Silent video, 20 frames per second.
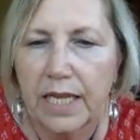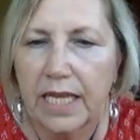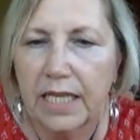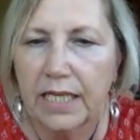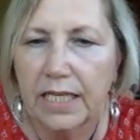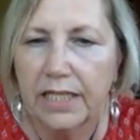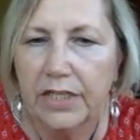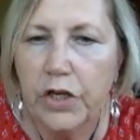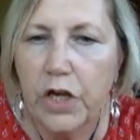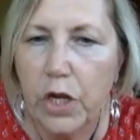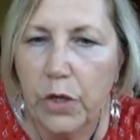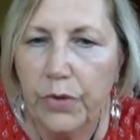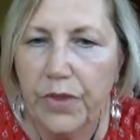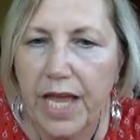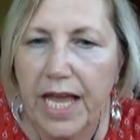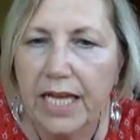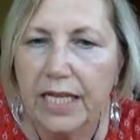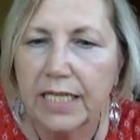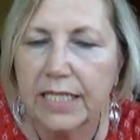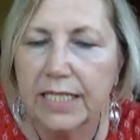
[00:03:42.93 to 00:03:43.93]
And I know
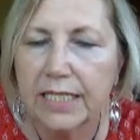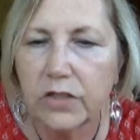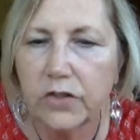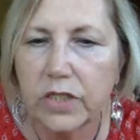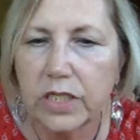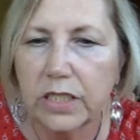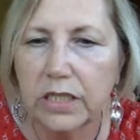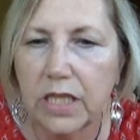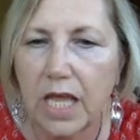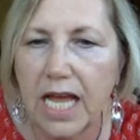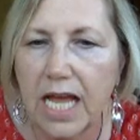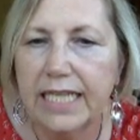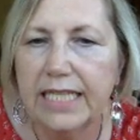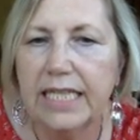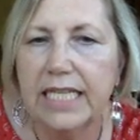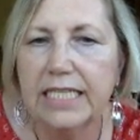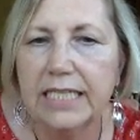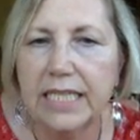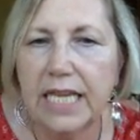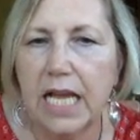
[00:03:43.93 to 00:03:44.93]
that because there's a line
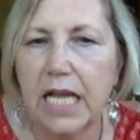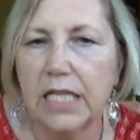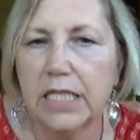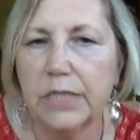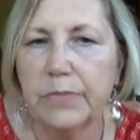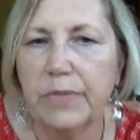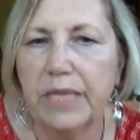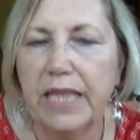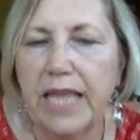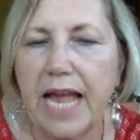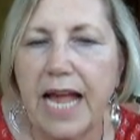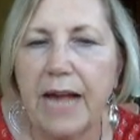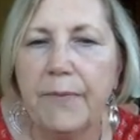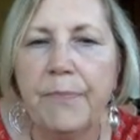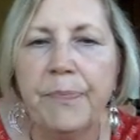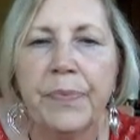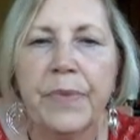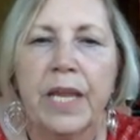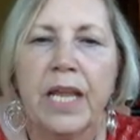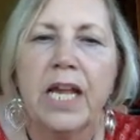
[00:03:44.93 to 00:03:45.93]
that tells me that.
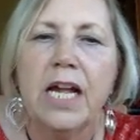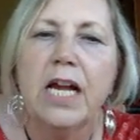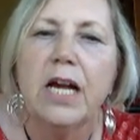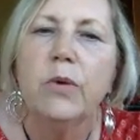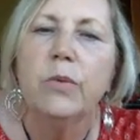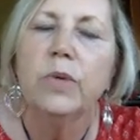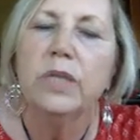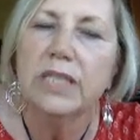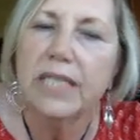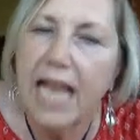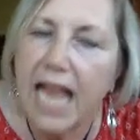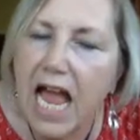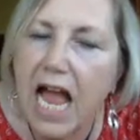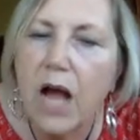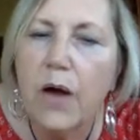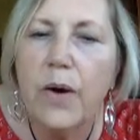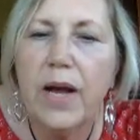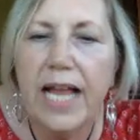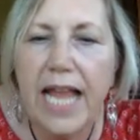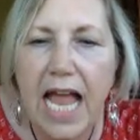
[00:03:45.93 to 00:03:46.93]
Well,
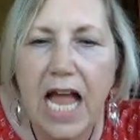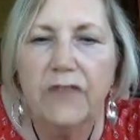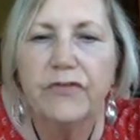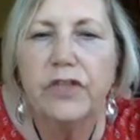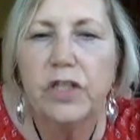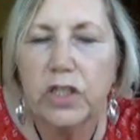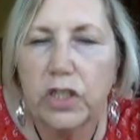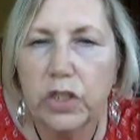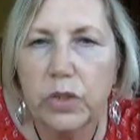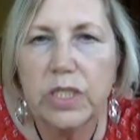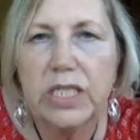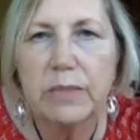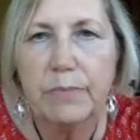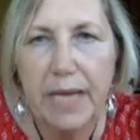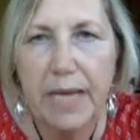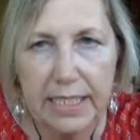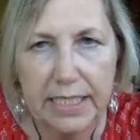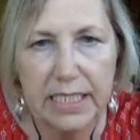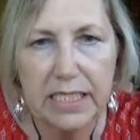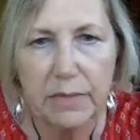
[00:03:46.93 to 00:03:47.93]
now I have to do some
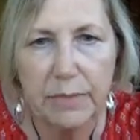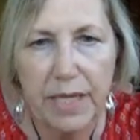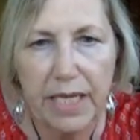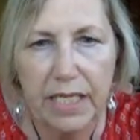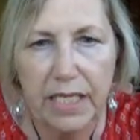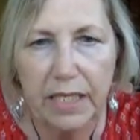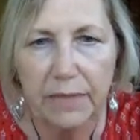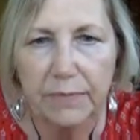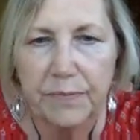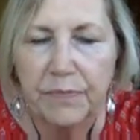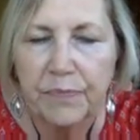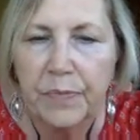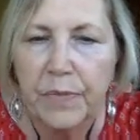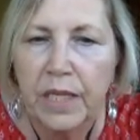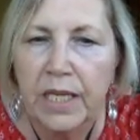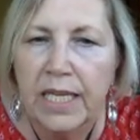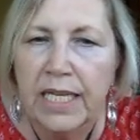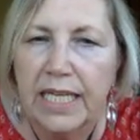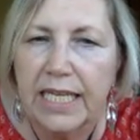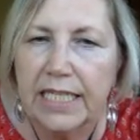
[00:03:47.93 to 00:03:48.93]
estimating.
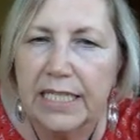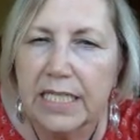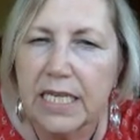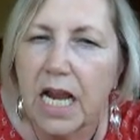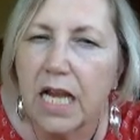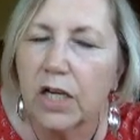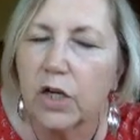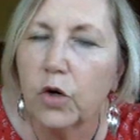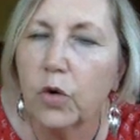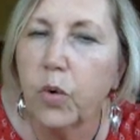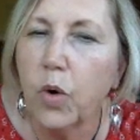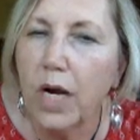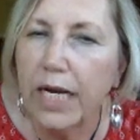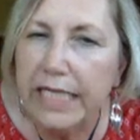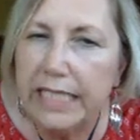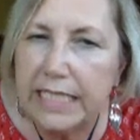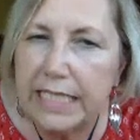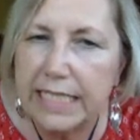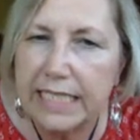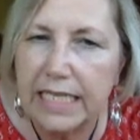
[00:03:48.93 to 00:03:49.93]
It's not
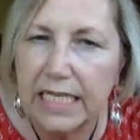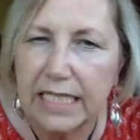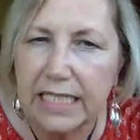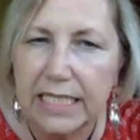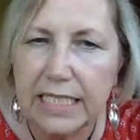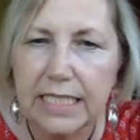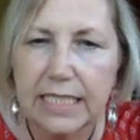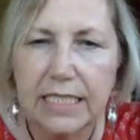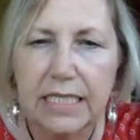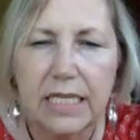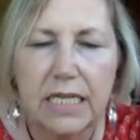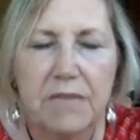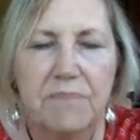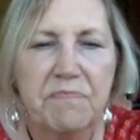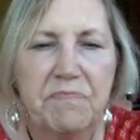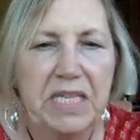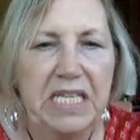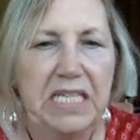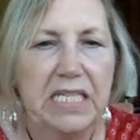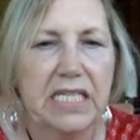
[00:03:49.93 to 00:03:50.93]
quite six,
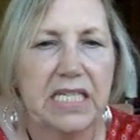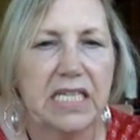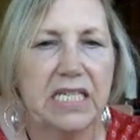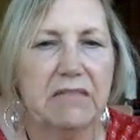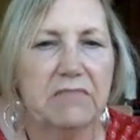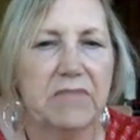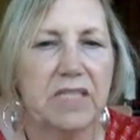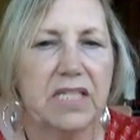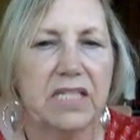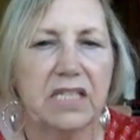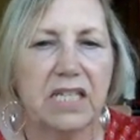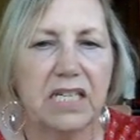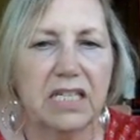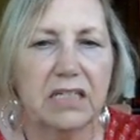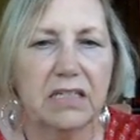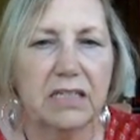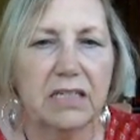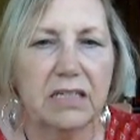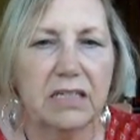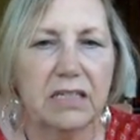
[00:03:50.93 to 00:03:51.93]
is it
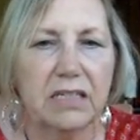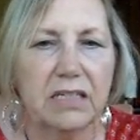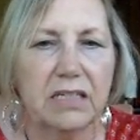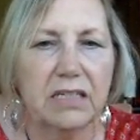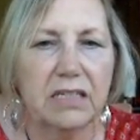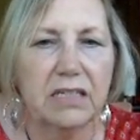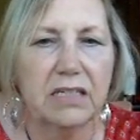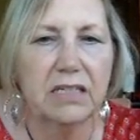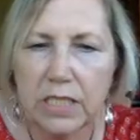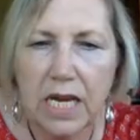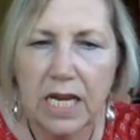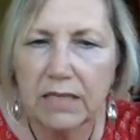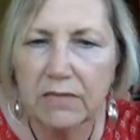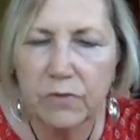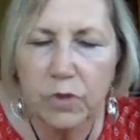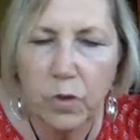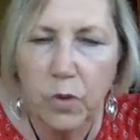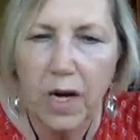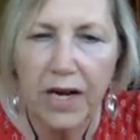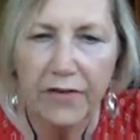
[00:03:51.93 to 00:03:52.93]
six, you know, or it's
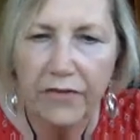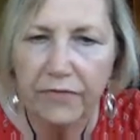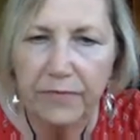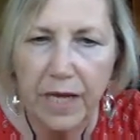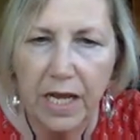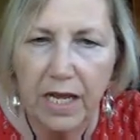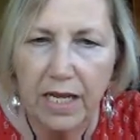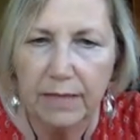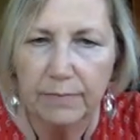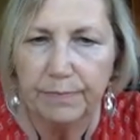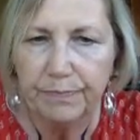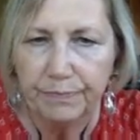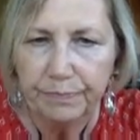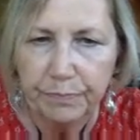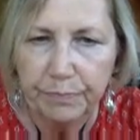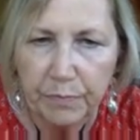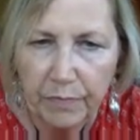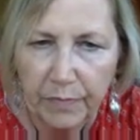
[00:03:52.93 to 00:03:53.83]
not quite um,